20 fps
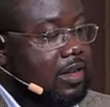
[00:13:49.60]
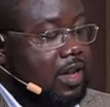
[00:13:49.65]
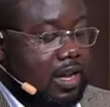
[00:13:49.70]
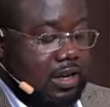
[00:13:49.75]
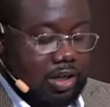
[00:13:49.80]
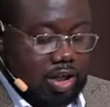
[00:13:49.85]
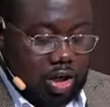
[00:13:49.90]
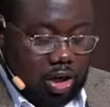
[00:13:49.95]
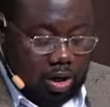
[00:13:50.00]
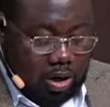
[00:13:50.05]

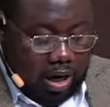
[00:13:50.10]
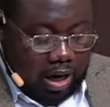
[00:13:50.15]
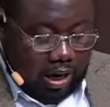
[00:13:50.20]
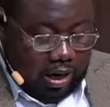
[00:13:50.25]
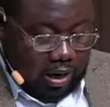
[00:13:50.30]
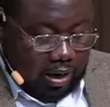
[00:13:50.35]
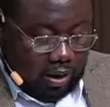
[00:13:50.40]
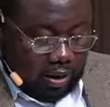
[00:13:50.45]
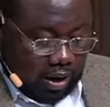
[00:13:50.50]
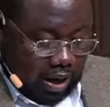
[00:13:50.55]
You know,
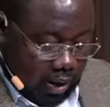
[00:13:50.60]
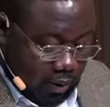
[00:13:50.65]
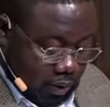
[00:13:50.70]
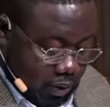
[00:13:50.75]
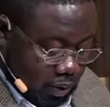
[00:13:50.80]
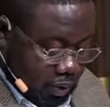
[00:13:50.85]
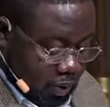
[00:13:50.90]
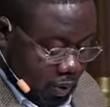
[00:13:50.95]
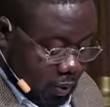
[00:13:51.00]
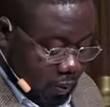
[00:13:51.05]
I
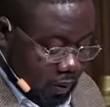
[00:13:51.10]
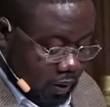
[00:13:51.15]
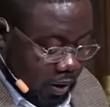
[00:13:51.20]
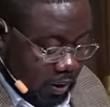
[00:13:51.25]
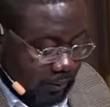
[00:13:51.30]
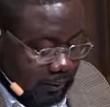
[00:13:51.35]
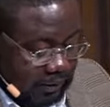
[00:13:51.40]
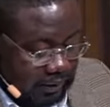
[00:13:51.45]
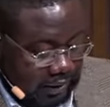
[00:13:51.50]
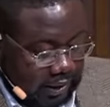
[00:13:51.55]
was growing
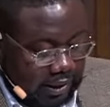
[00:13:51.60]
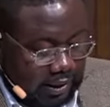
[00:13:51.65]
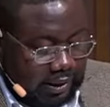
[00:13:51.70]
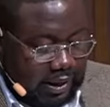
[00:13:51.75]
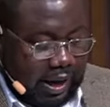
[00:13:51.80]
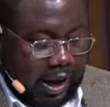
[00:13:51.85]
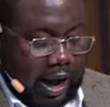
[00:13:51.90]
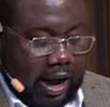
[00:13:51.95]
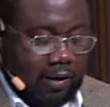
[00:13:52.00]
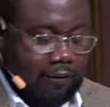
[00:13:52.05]
up seeing
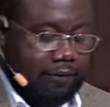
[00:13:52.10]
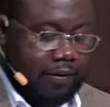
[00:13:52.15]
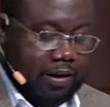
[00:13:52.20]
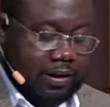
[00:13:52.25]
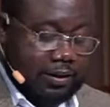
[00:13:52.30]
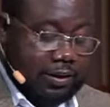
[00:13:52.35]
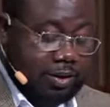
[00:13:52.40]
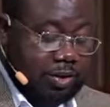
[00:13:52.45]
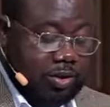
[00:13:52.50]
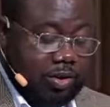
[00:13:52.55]
the
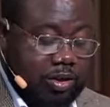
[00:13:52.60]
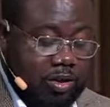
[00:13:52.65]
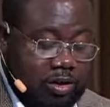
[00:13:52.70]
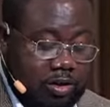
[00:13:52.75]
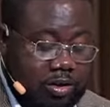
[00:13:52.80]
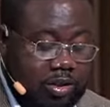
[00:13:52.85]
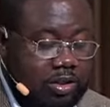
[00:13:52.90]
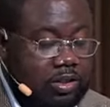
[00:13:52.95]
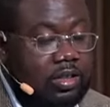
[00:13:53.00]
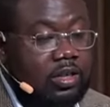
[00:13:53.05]
Adventist
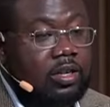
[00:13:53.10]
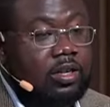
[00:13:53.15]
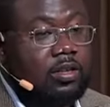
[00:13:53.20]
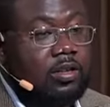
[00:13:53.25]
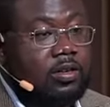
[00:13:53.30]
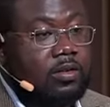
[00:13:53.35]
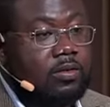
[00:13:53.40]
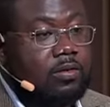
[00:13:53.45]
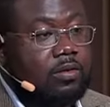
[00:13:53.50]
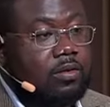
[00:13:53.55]
church.
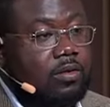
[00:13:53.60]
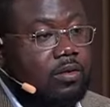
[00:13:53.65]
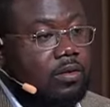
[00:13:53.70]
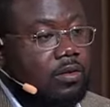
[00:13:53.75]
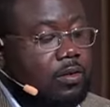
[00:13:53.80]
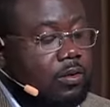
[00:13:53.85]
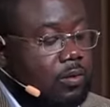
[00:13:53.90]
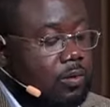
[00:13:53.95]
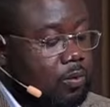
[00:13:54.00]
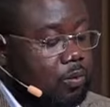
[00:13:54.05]

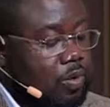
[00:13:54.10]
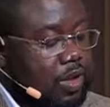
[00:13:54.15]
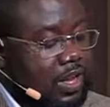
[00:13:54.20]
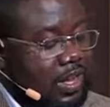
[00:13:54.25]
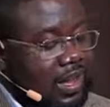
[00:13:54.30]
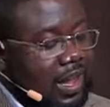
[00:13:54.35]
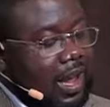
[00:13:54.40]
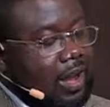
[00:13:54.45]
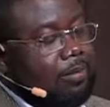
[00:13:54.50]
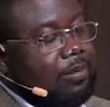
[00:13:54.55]
We
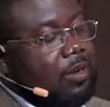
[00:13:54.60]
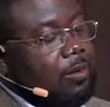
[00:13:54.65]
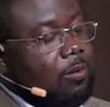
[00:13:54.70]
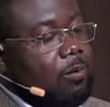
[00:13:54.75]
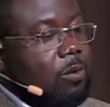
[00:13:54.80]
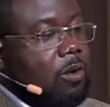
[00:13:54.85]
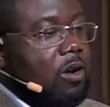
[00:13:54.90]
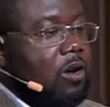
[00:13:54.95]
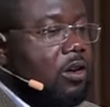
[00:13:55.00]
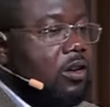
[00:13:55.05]
kept the
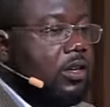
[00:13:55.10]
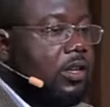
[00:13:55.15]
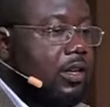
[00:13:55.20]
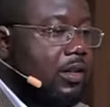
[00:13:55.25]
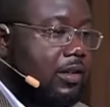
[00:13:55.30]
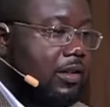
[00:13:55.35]
word.